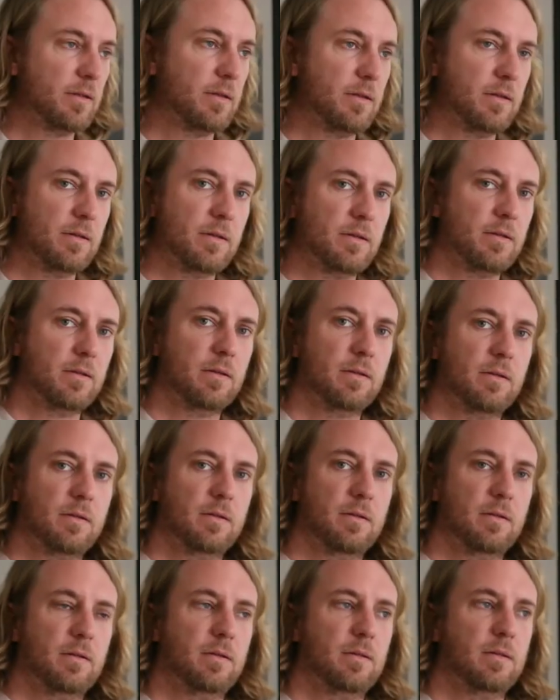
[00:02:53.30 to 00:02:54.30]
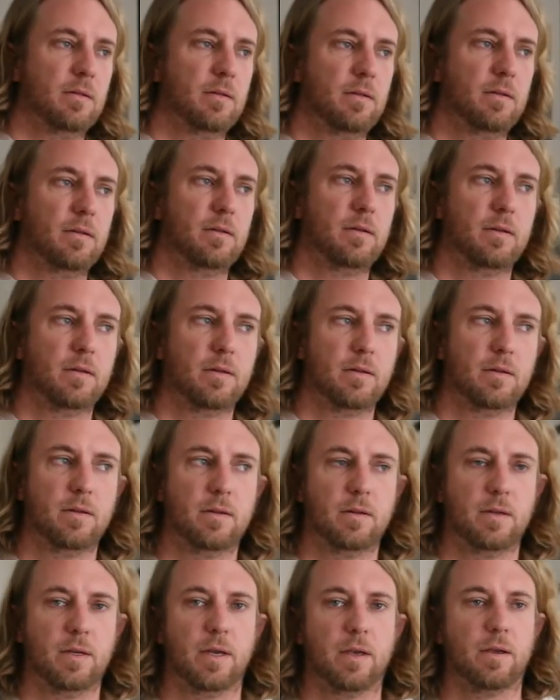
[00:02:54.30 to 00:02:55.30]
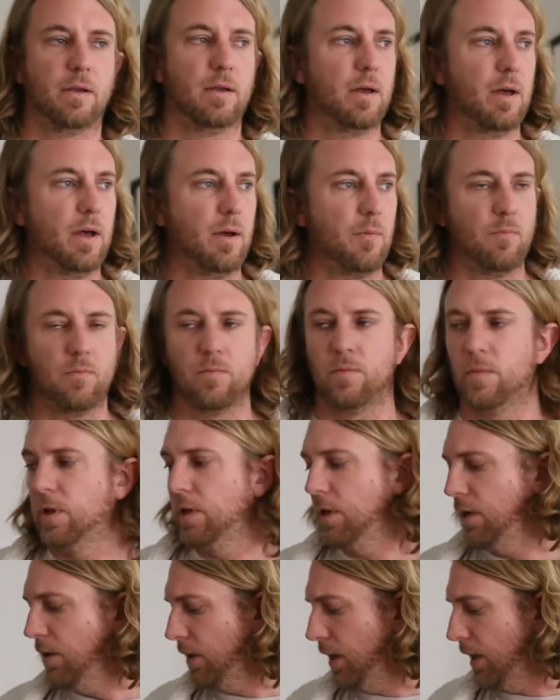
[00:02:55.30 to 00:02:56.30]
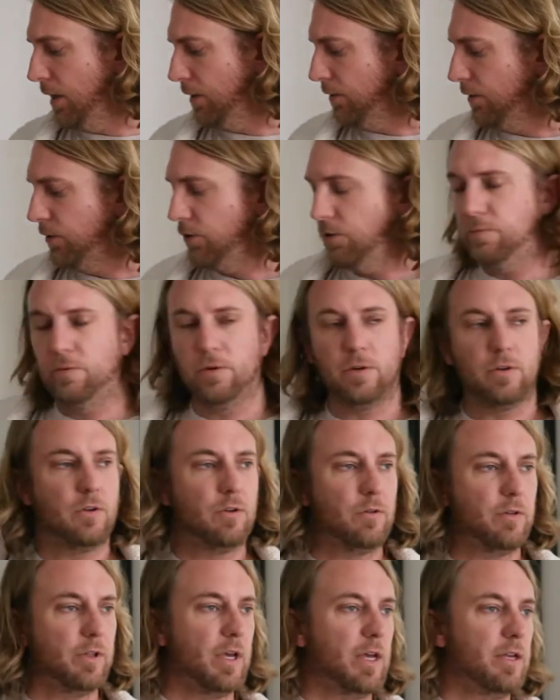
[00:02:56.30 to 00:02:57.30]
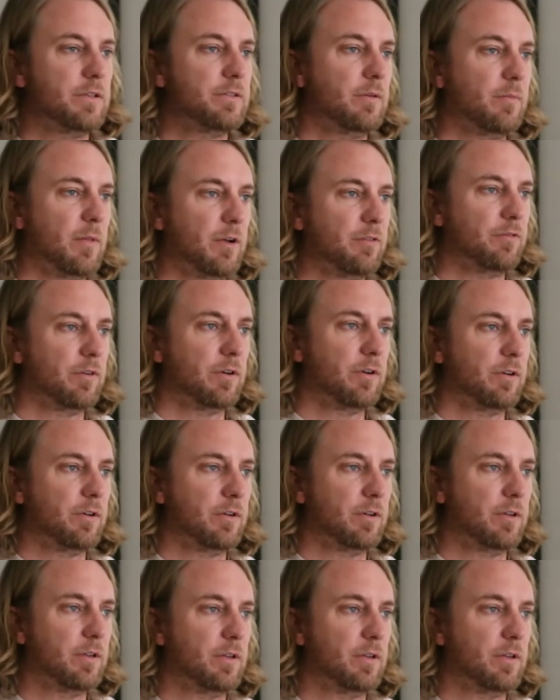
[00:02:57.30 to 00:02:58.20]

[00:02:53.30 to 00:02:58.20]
Corey. Hey, um, hey, did you put googly eyes on my phone?